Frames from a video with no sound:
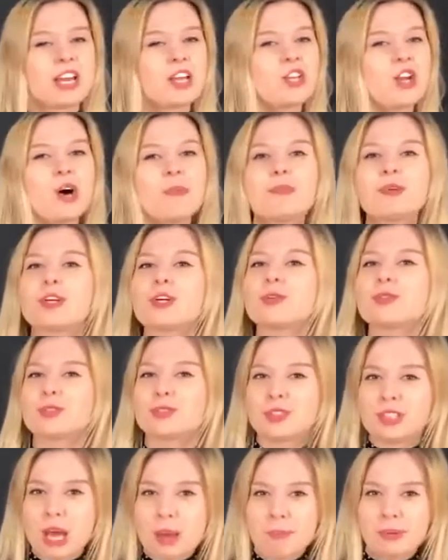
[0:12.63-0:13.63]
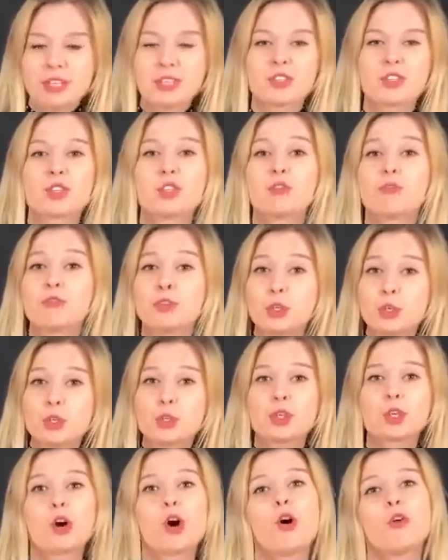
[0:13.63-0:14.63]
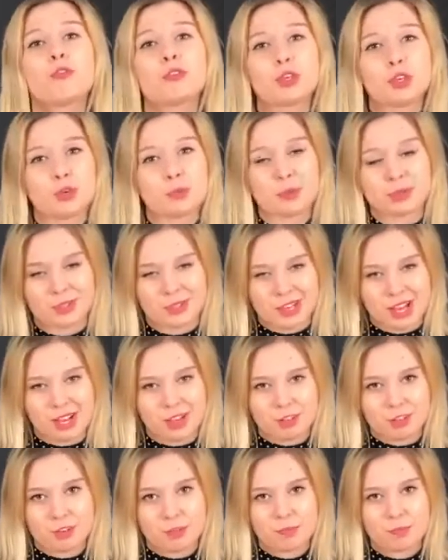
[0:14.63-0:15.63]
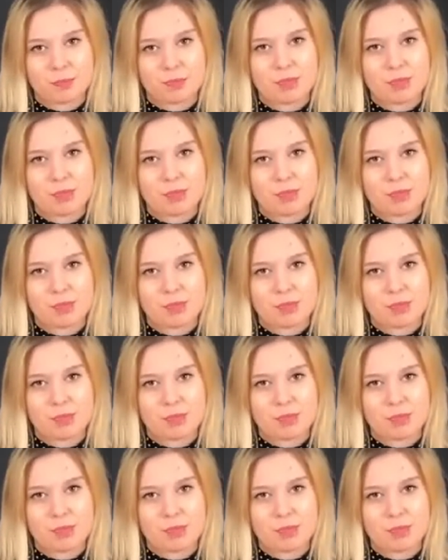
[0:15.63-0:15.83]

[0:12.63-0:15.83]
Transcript: a numerical step into the future of humans' health.